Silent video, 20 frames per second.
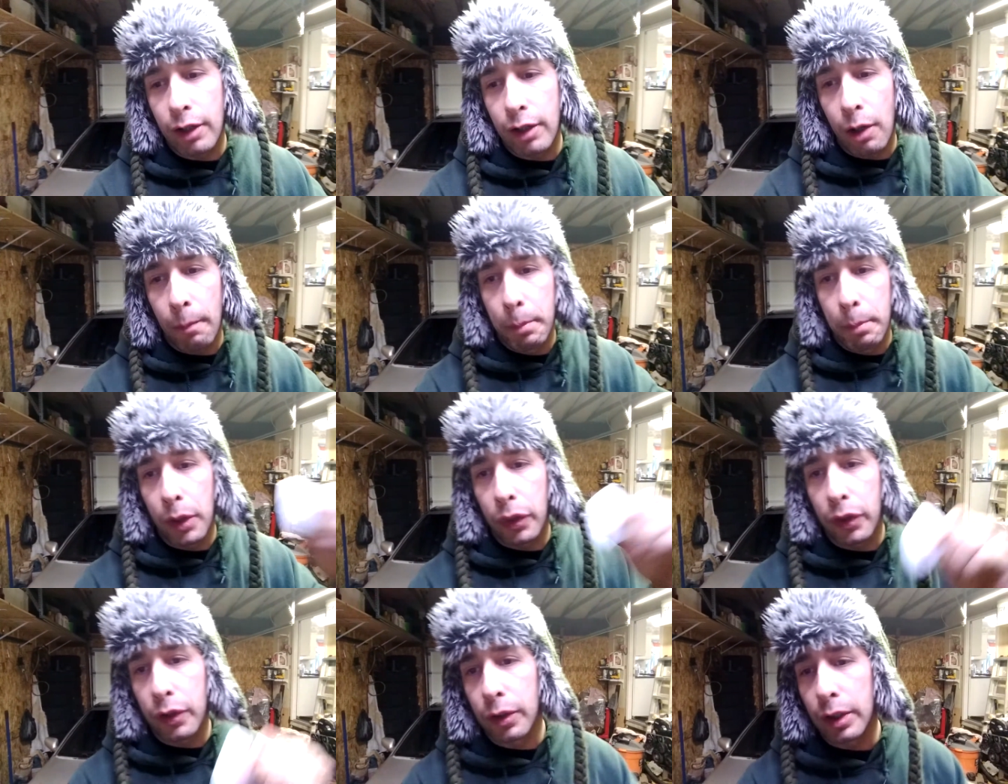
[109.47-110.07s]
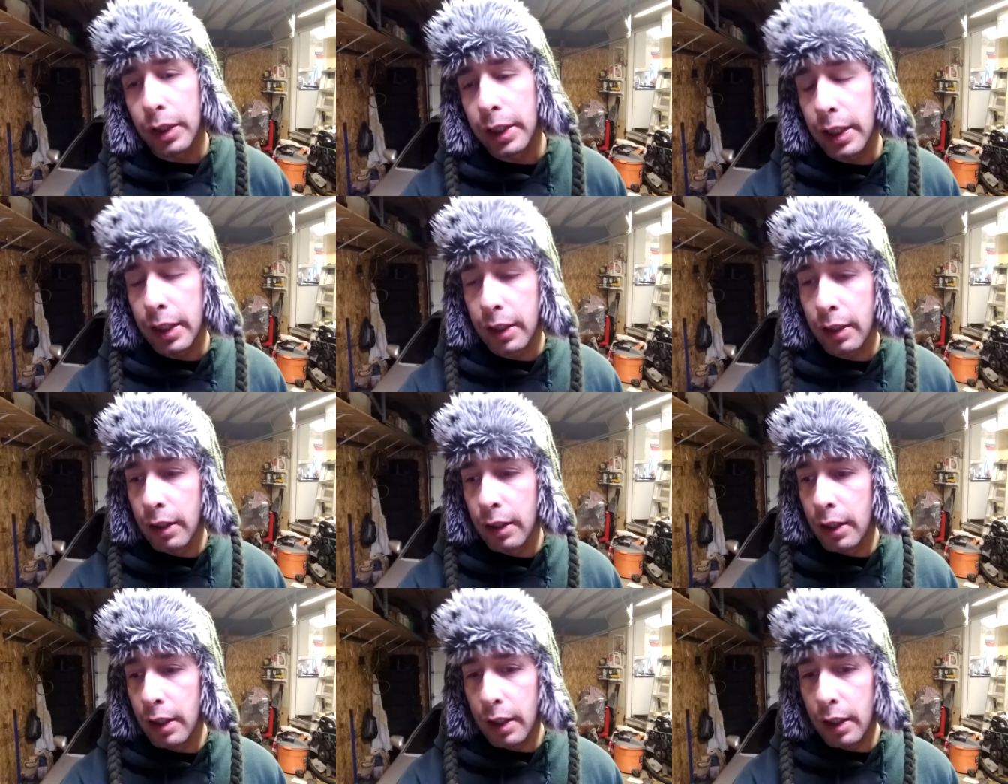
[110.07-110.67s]
I'll put their link
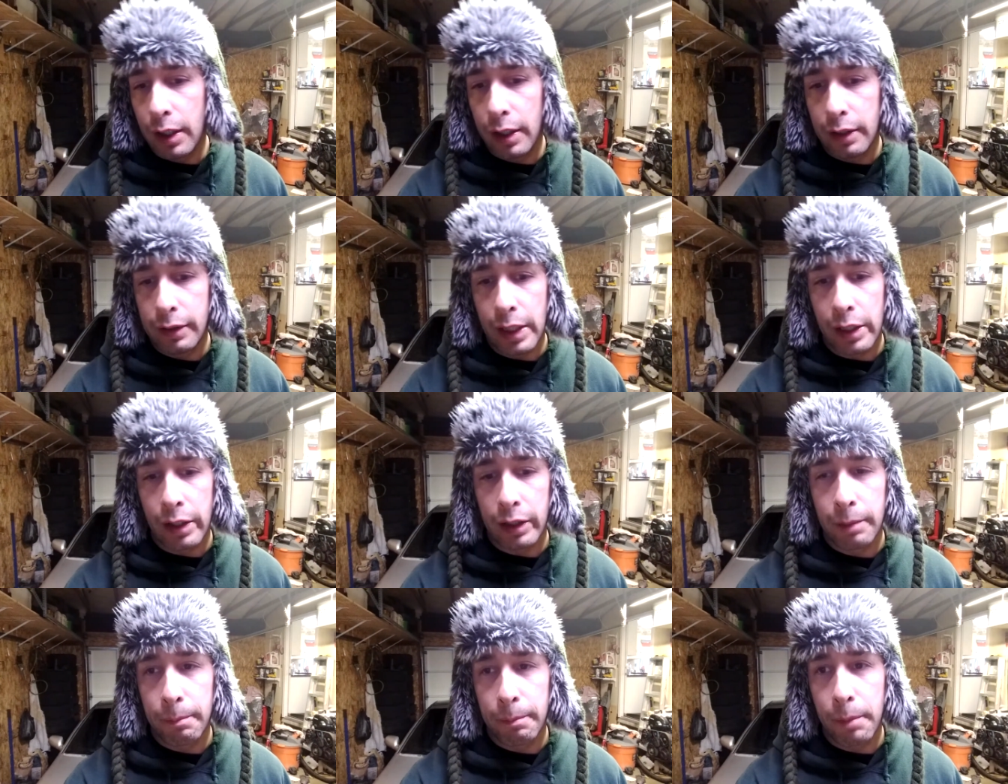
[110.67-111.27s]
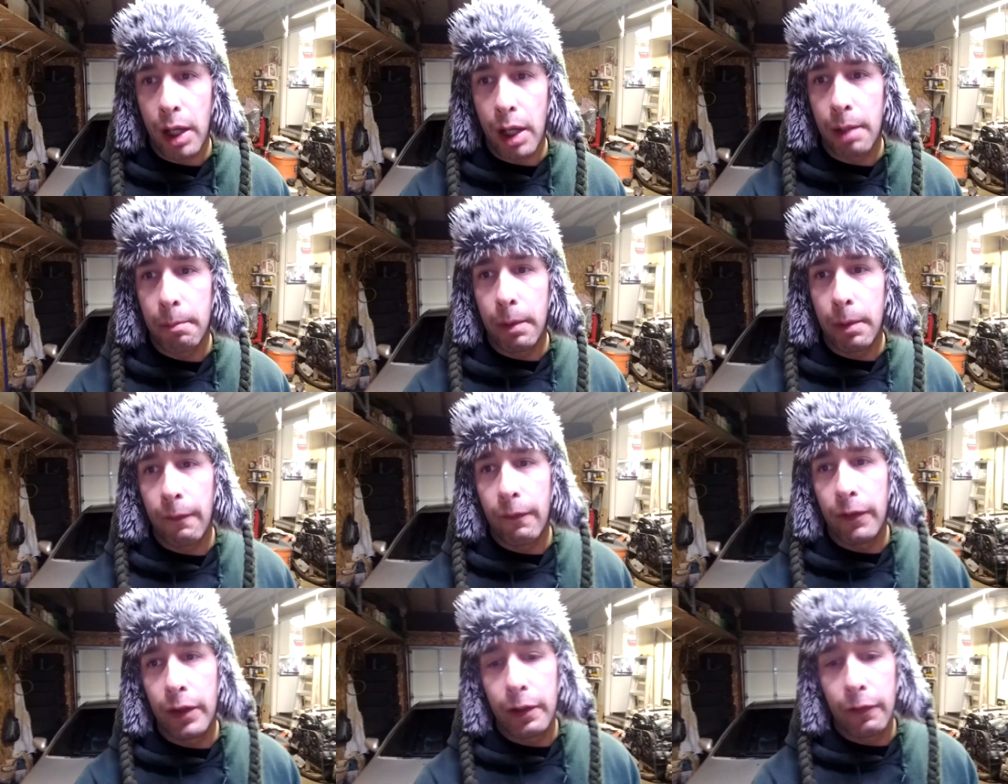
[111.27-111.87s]
uh, down at the bottom of the